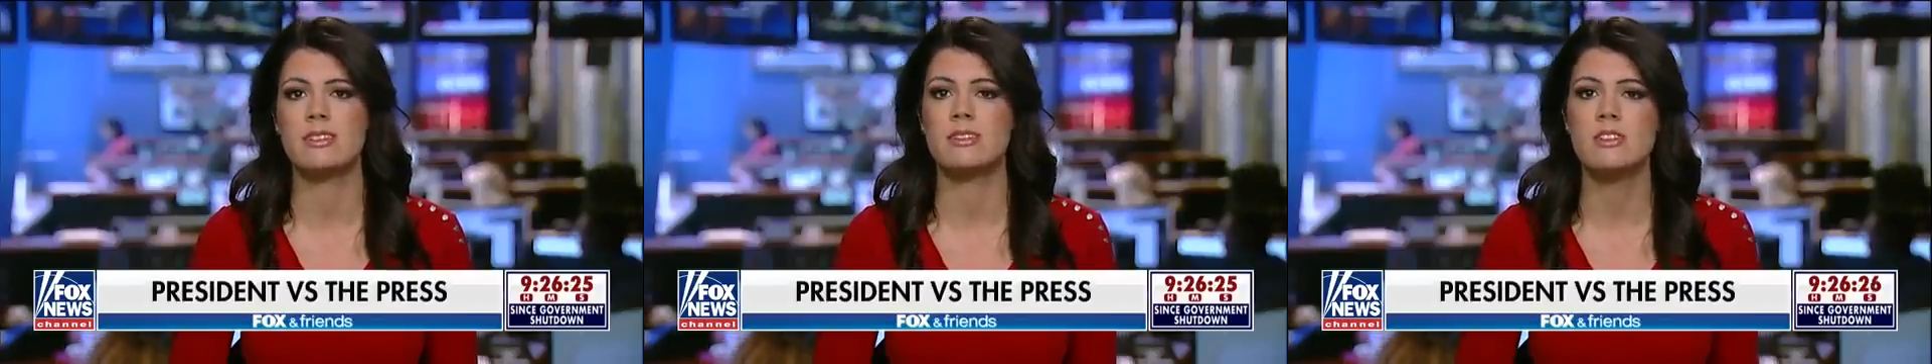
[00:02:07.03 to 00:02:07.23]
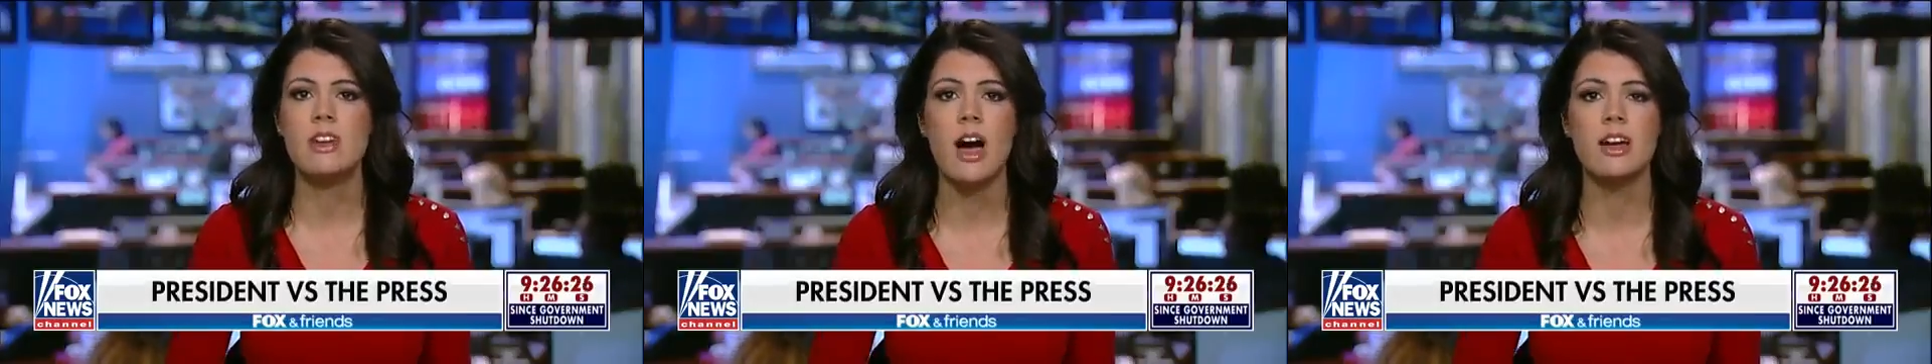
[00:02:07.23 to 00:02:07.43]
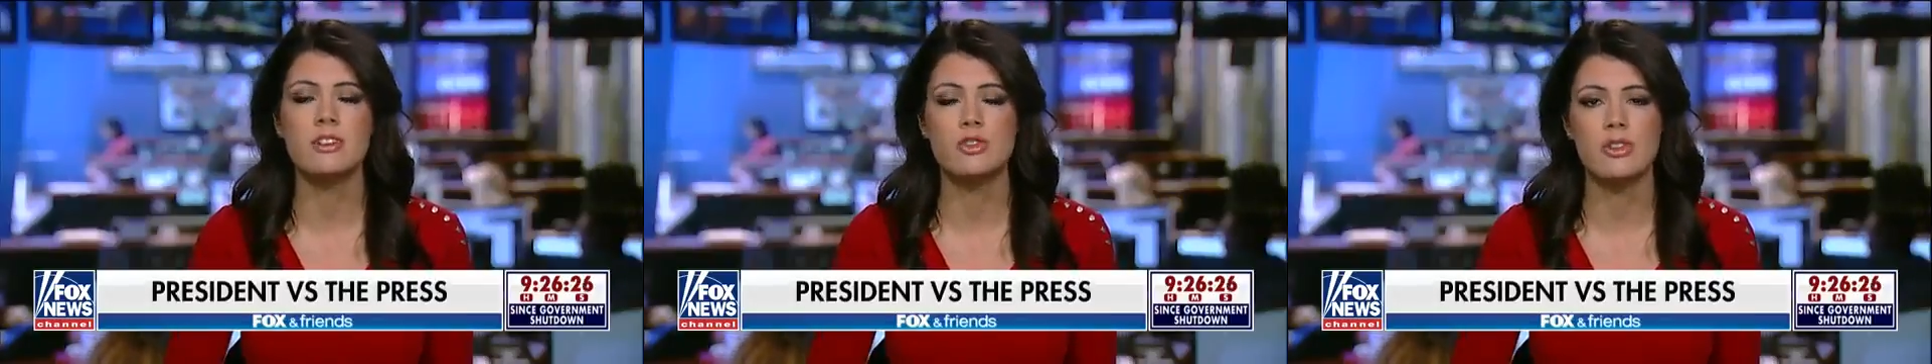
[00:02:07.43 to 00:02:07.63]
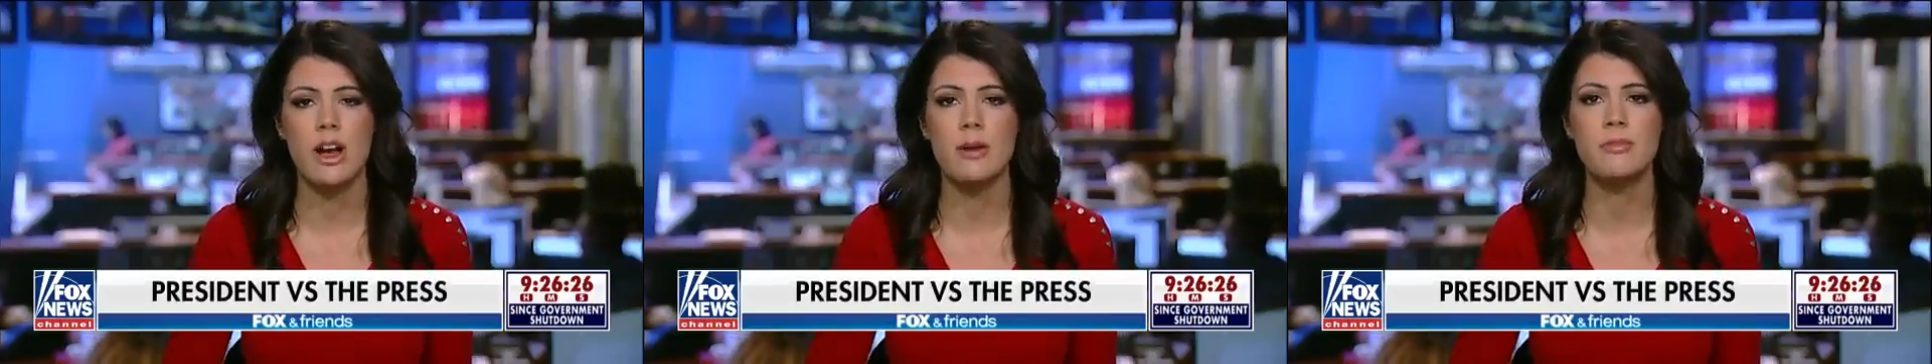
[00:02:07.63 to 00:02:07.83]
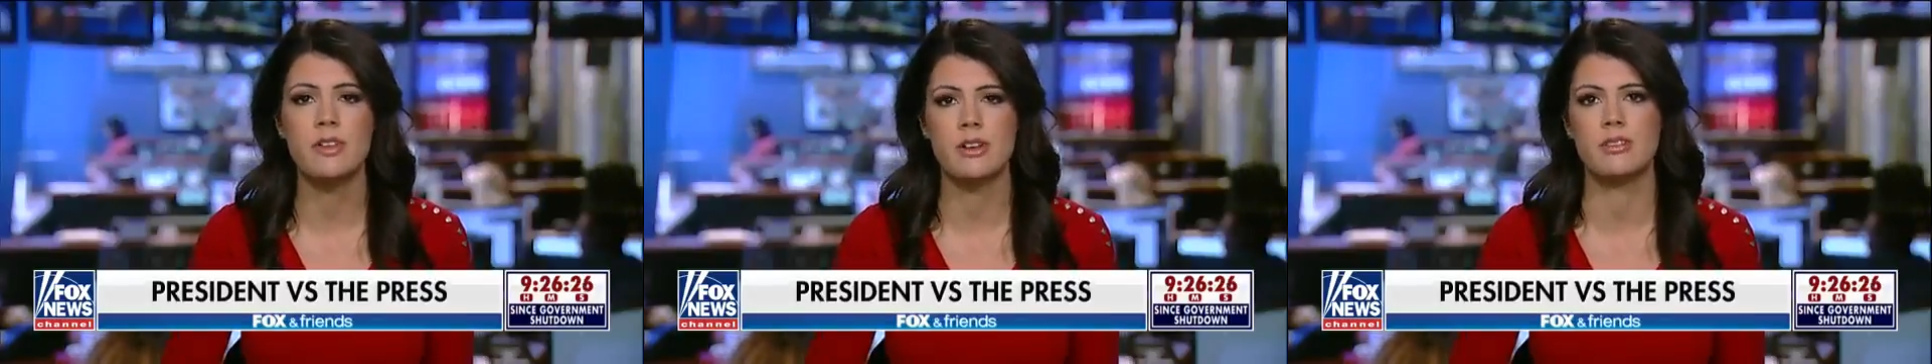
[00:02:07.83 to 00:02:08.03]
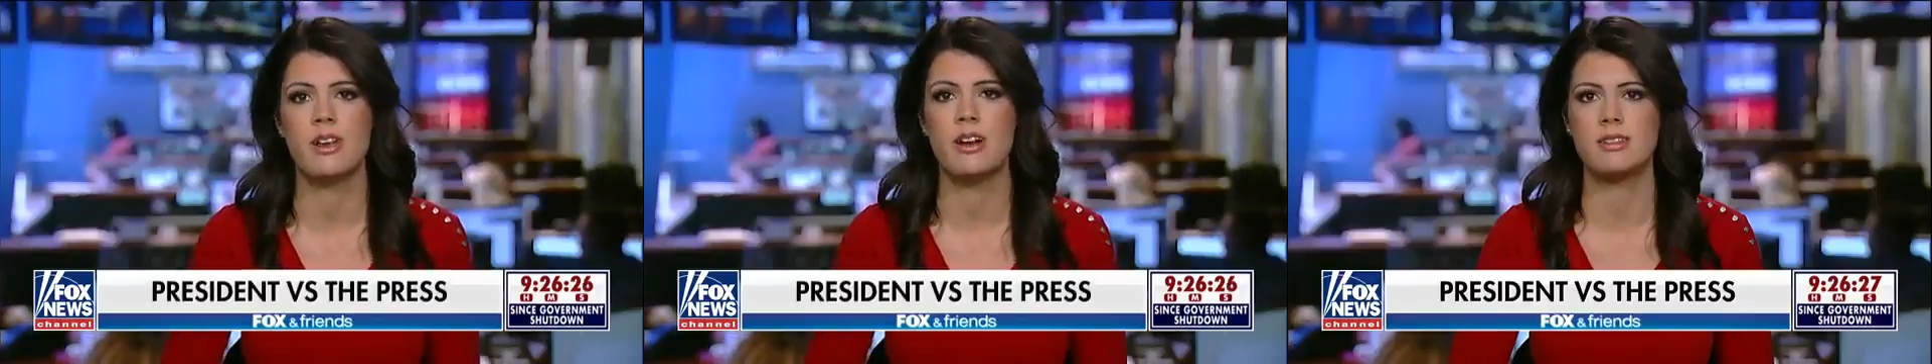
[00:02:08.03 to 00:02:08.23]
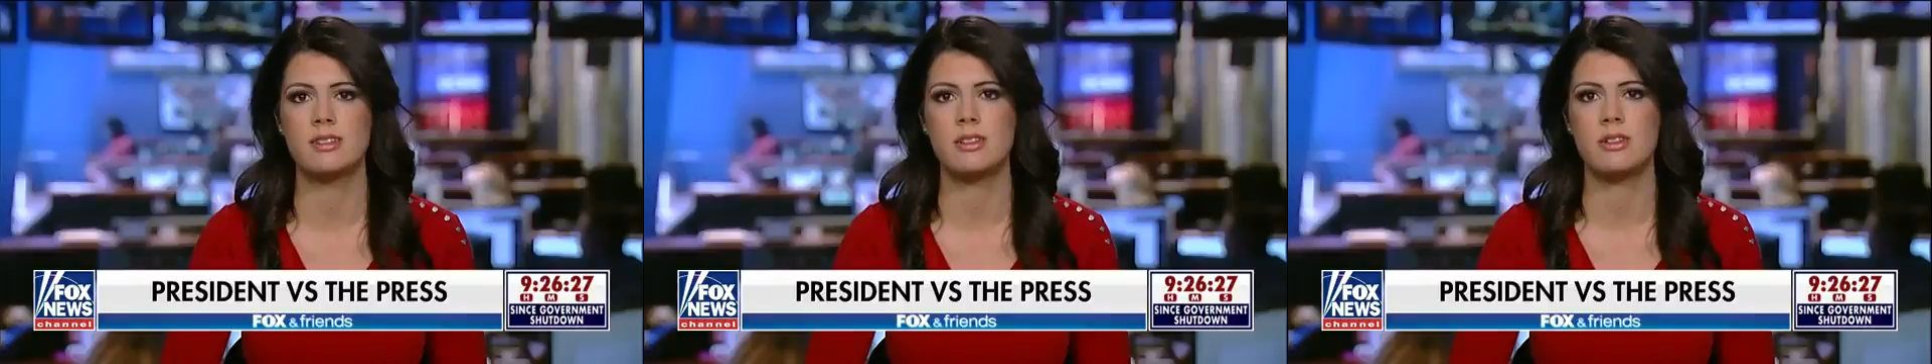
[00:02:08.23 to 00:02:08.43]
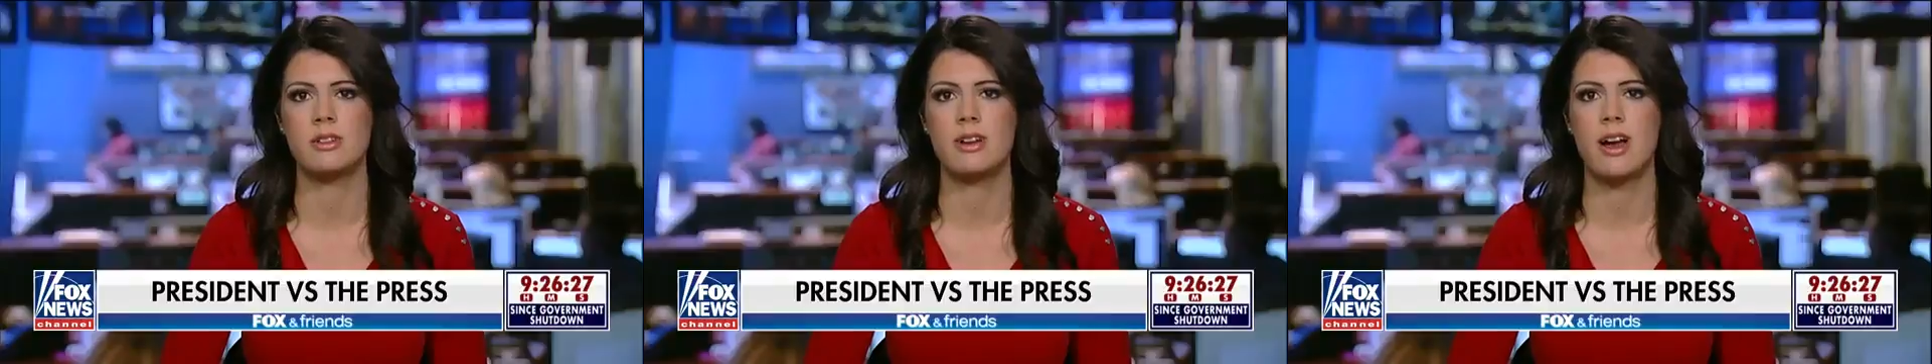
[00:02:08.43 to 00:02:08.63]
has not dropped their
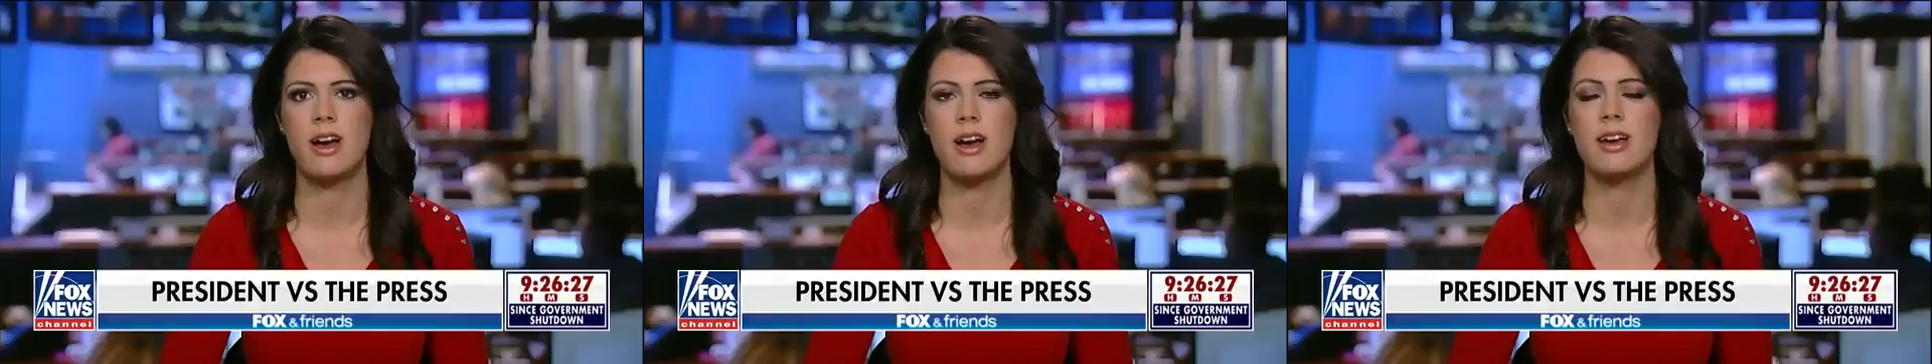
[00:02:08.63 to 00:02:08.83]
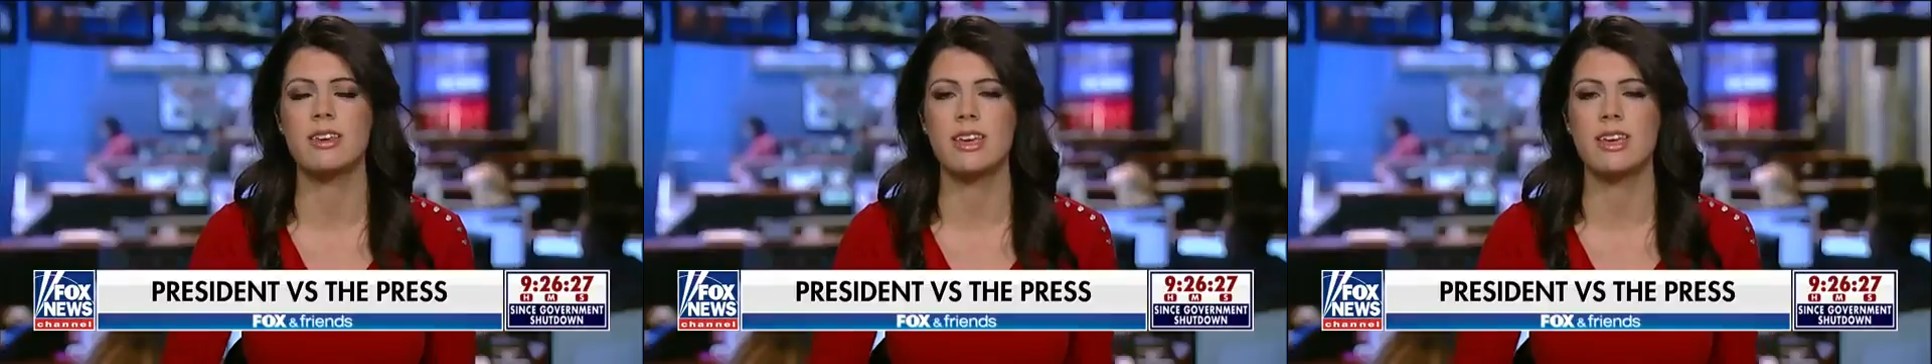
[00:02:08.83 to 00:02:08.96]
lawsuit uh,